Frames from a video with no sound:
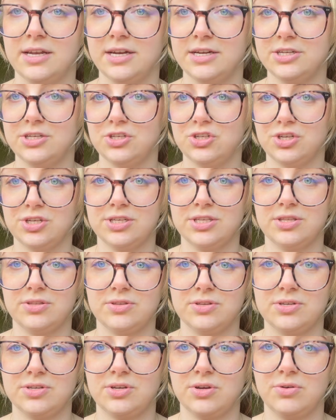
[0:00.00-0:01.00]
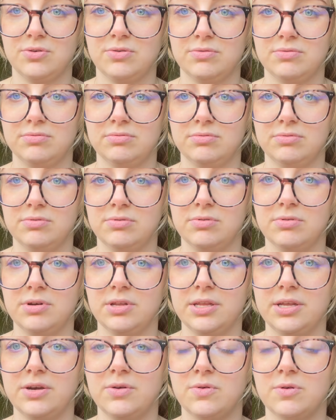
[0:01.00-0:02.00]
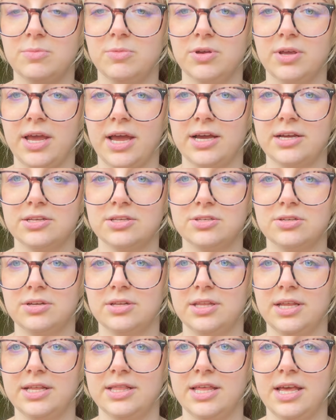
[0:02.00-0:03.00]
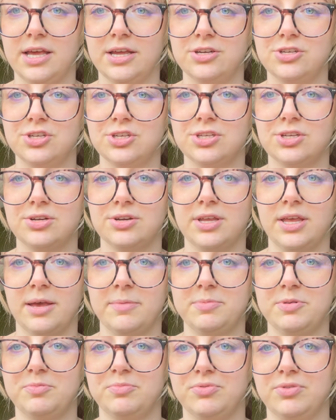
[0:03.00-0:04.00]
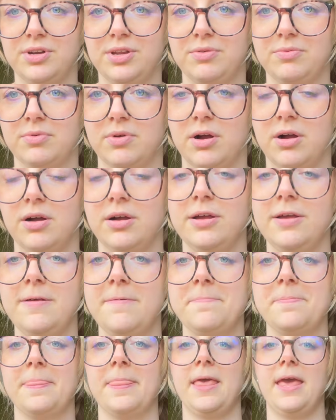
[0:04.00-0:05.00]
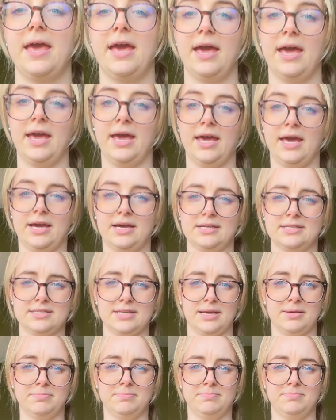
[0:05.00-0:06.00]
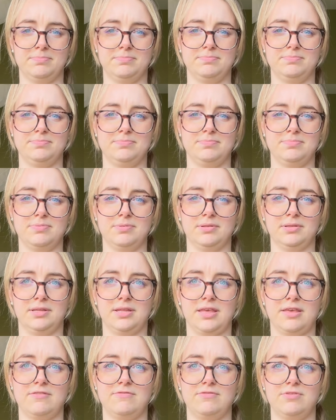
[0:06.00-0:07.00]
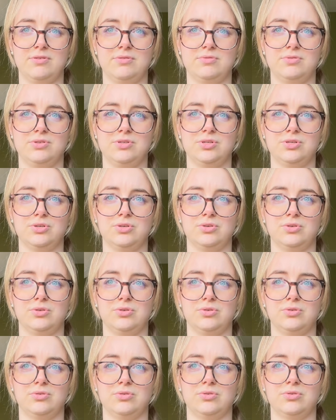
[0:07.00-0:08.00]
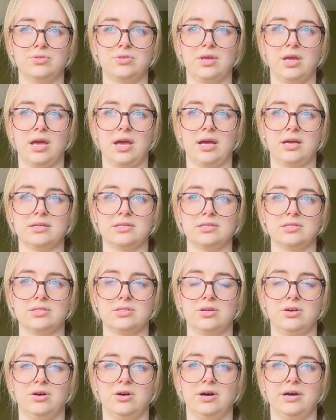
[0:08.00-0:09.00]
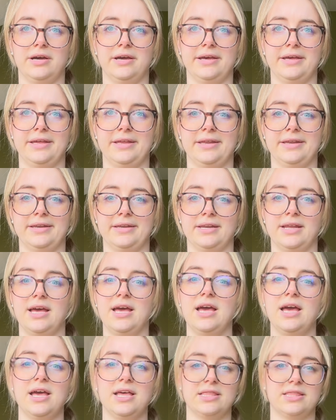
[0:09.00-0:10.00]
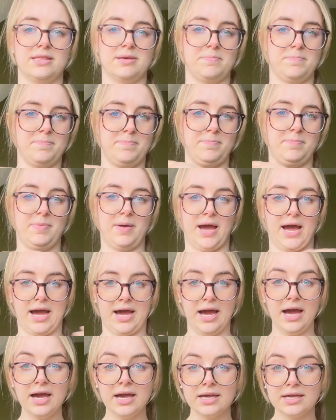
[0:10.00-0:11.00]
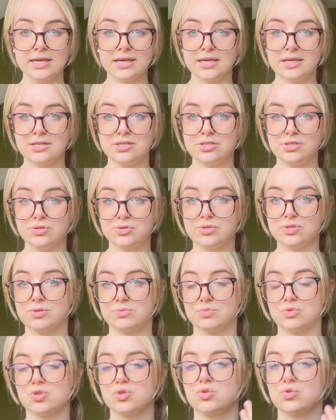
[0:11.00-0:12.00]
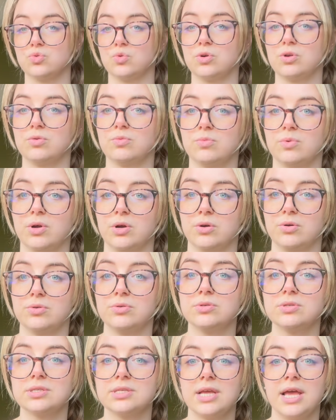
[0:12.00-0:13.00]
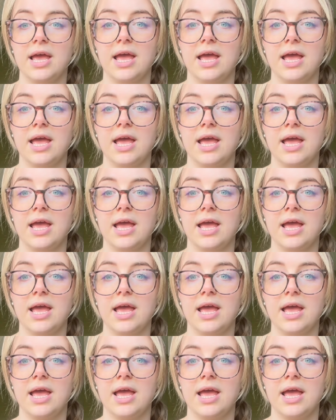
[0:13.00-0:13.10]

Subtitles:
it's just the totally normal cast on, the edges are kept pretty raw, and I believe you do cast on the back and do some short rows,